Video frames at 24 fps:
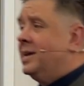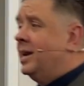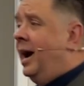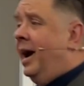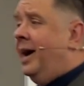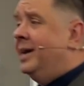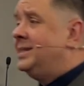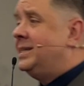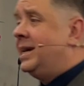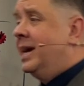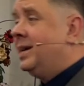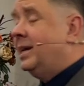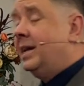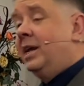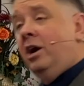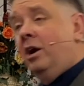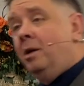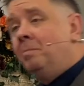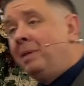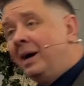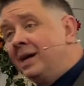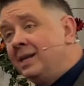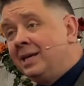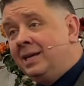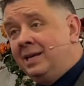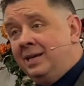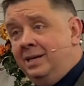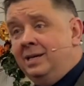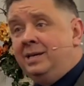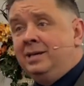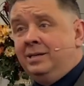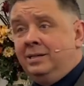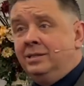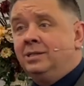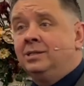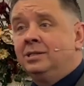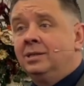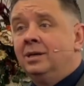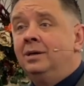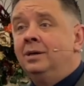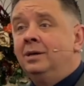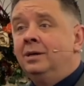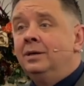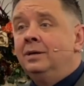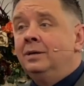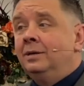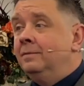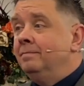God, take care of my needs.
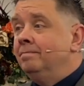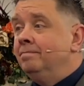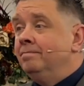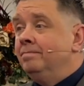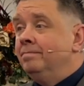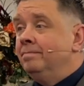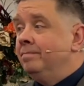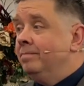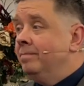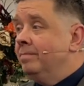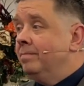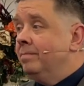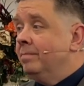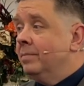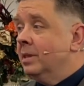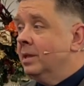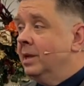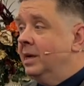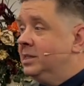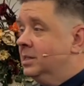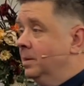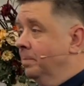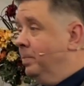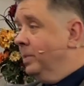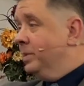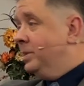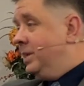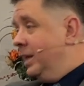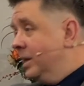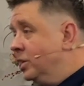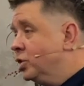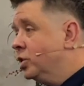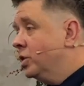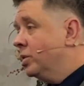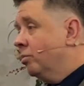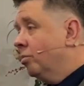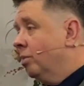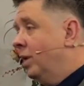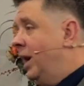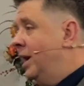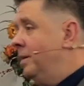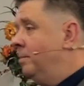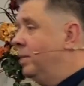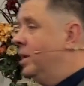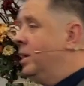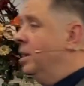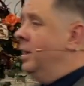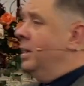It's a petition,
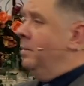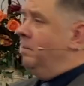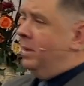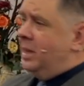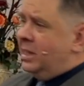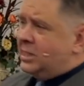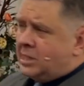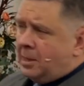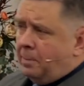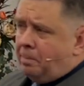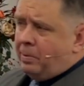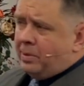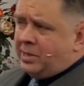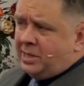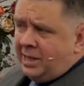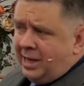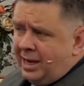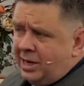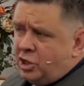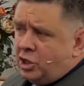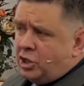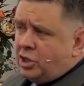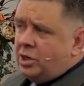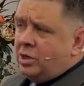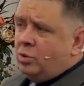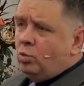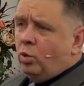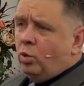right? But, but it's a petition